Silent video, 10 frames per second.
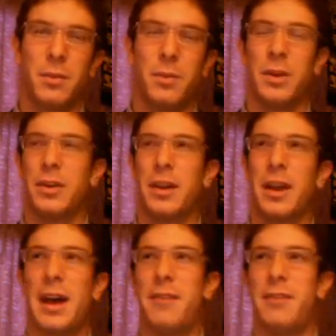what you're going
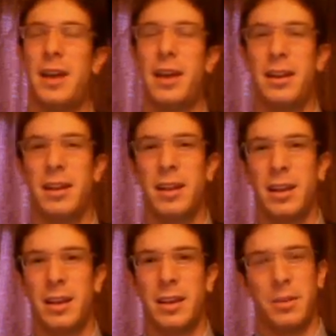to have then,
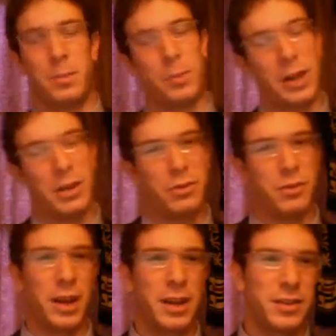they'll bring you
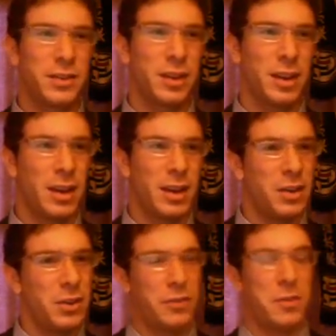drinks.
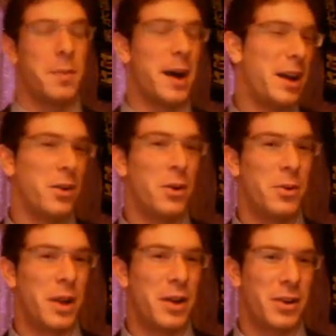You have to buy your
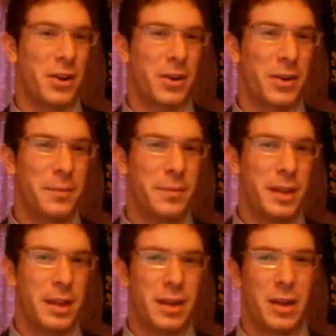own alcohol.
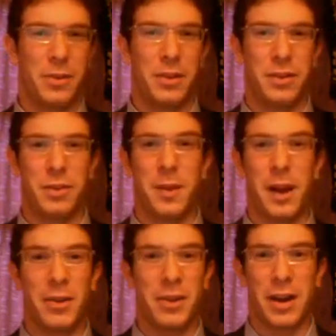Not only do you
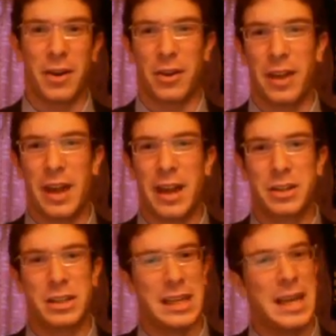buy your own alcohol, they
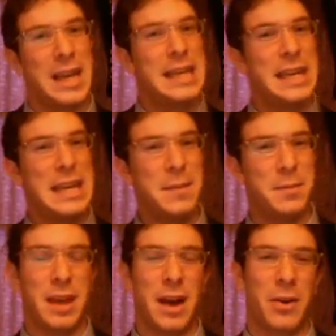actually
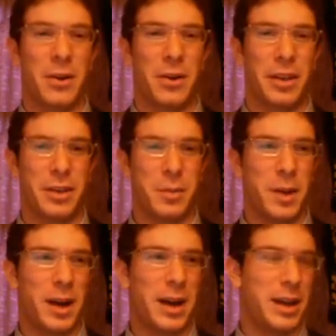keep the alcohol that you
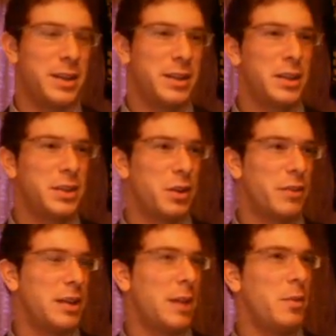buy. So
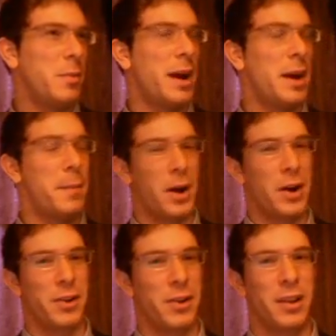every time you buy a
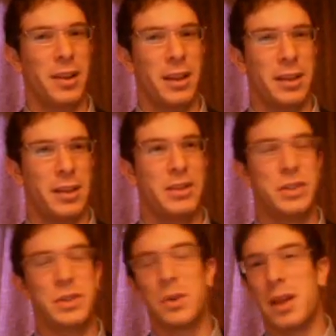bottle, they
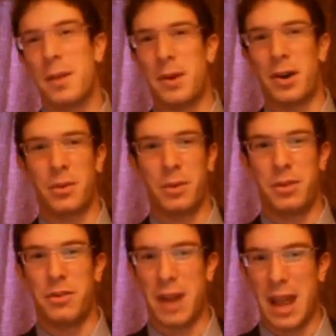store that bottle
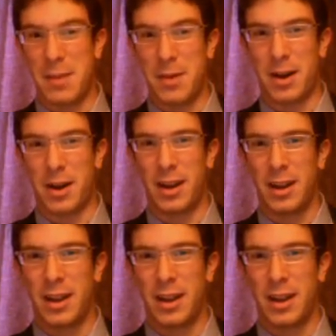with your name on it.